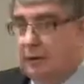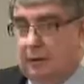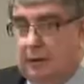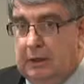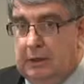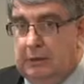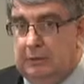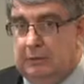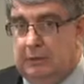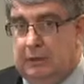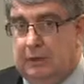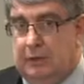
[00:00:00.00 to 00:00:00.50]

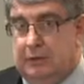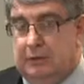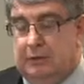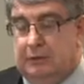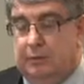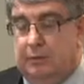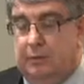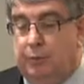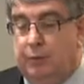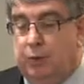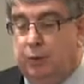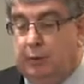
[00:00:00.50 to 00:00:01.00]
next thing is
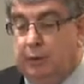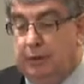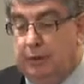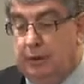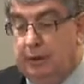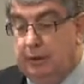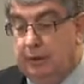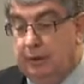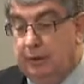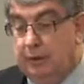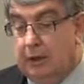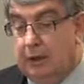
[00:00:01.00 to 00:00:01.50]
to build
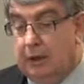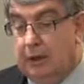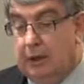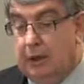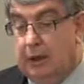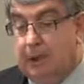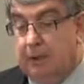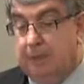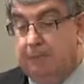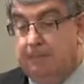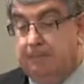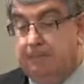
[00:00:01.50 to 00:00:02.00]
in
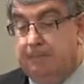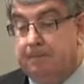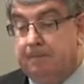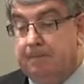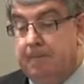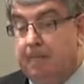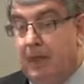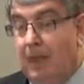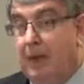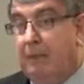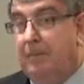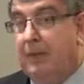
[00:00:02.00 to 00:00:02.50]

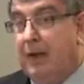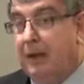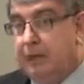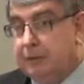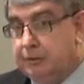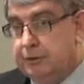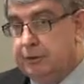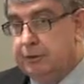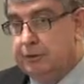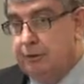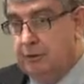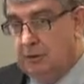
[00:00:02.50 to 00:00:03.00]
a
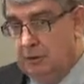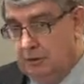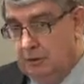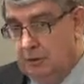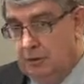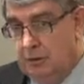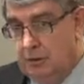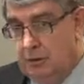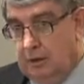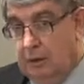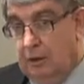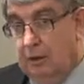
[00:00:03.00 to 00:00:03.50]
margin
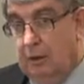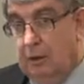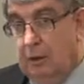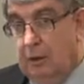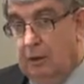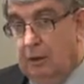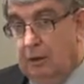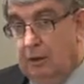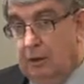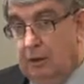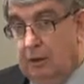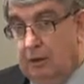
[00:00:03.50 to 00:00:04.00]

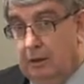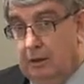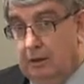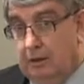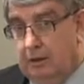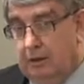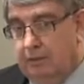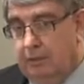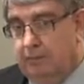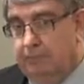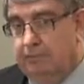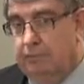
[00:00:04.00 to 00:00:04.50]

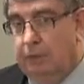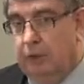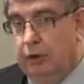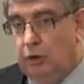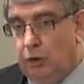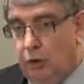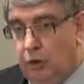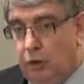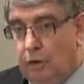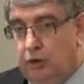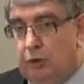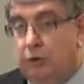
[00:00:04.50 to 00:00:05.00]

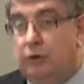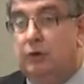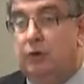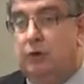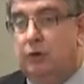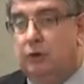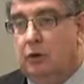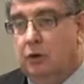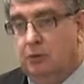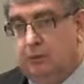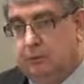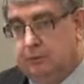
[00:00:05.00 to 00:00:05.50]
beyond
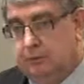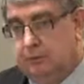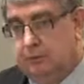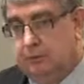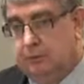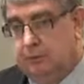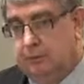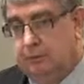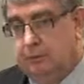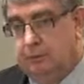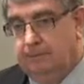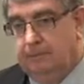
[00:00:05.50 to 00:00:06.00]
your
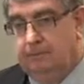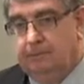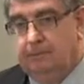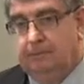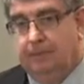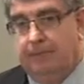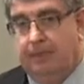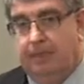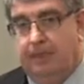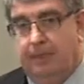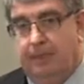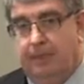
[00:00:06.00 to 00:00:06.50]
costs.
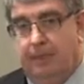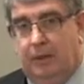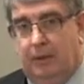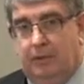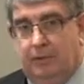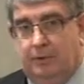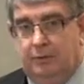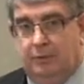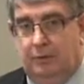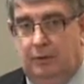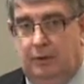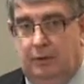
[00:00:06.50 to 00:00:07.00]

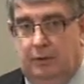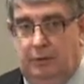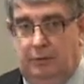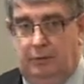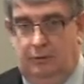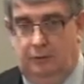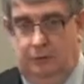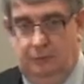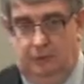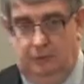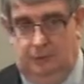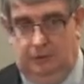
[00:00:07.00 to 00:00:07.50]

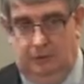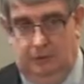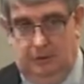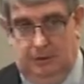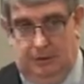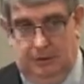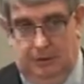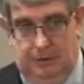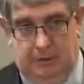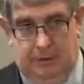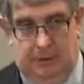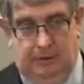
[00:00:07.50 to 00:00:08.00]
So
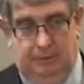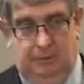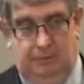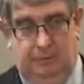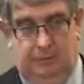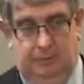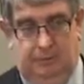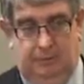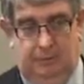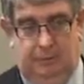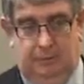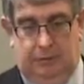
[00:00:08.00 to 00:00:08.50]

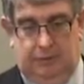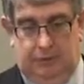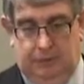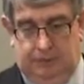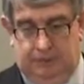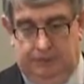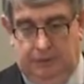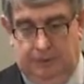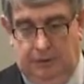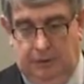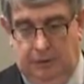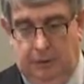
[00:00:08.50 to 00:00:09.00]

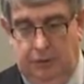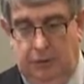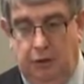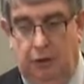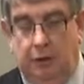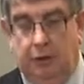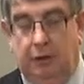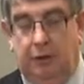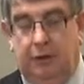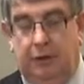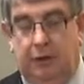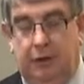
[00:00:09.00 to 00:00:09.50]
the
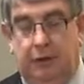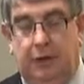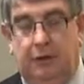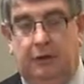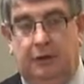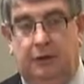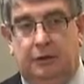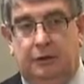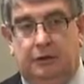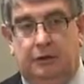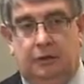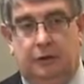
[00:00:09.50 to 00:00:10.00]
third thing
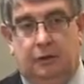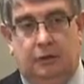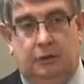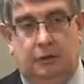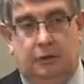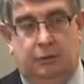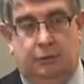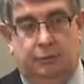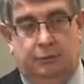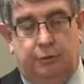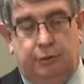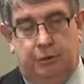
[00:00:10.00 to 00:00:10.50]
in
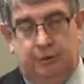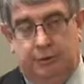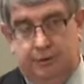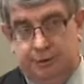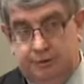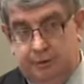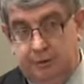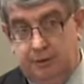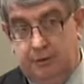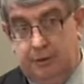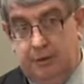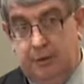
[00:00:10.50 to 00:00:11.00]
determining your
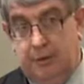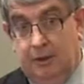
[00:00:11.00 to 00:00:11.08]
price